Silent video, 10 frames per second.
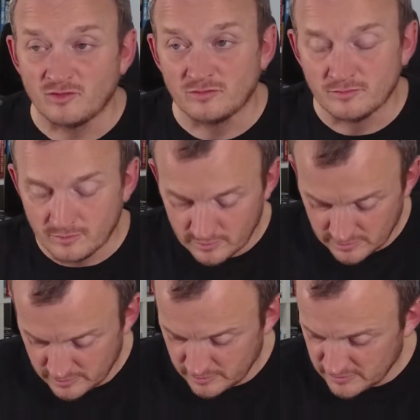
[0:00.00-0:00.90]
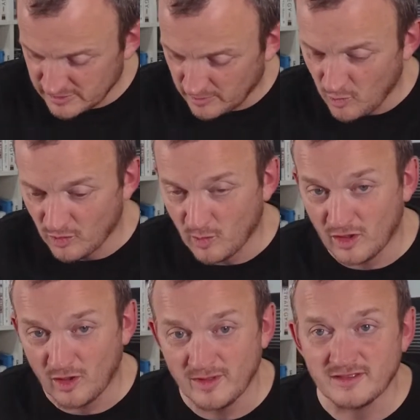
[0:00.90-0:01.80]
or done more than
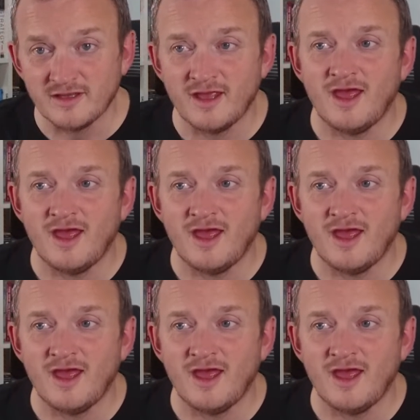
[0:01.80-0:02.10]
one comment.